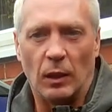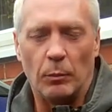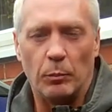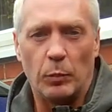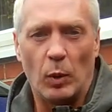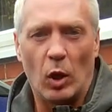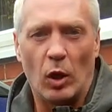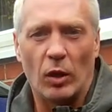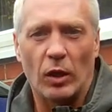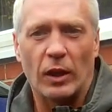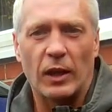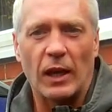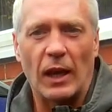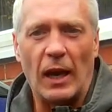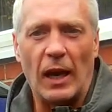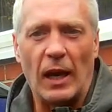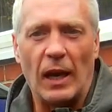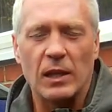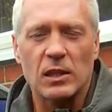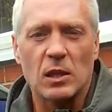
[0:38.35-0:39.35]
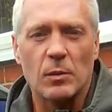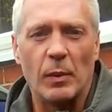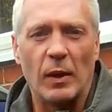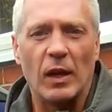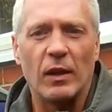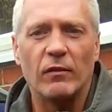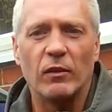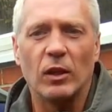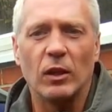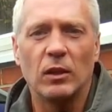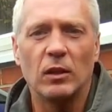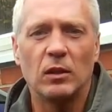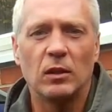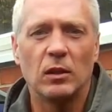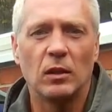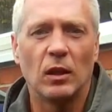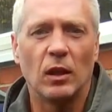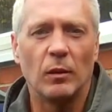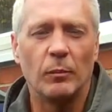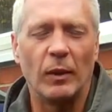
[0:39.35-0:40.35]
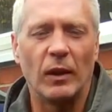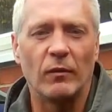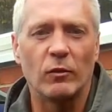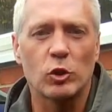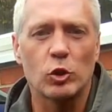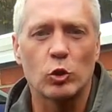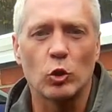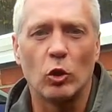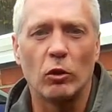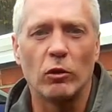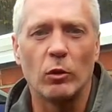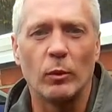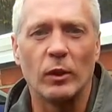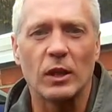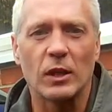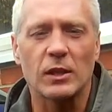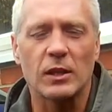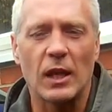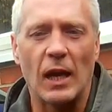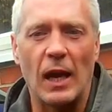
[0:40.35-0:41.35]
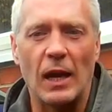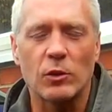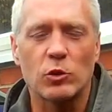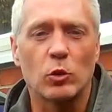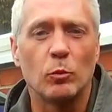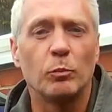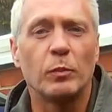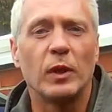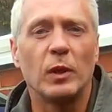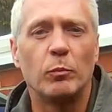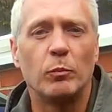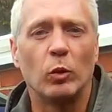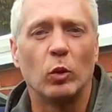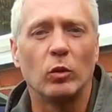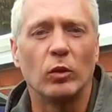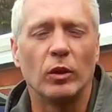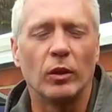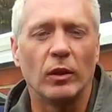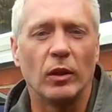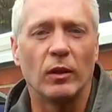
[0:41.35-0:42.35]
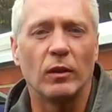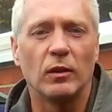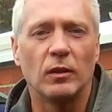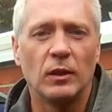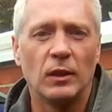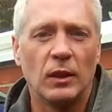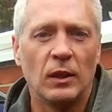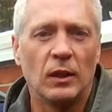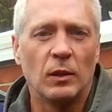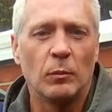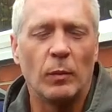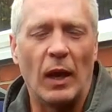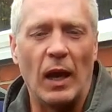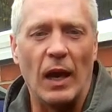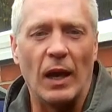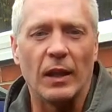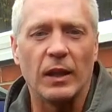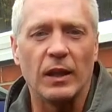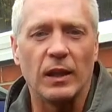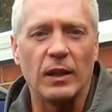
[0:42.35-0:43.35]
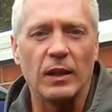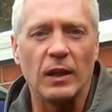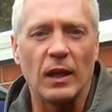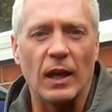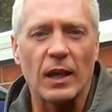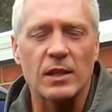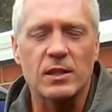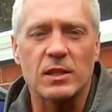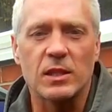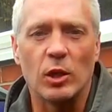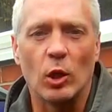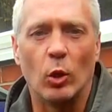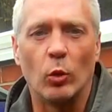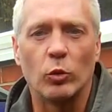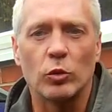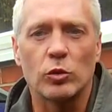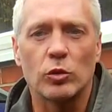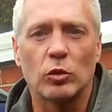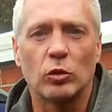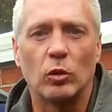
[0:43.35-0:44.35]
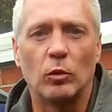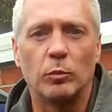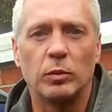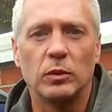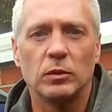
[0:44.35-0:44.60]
Bought the car. It's a bit of a story with this car. Some people are part of the ST owners club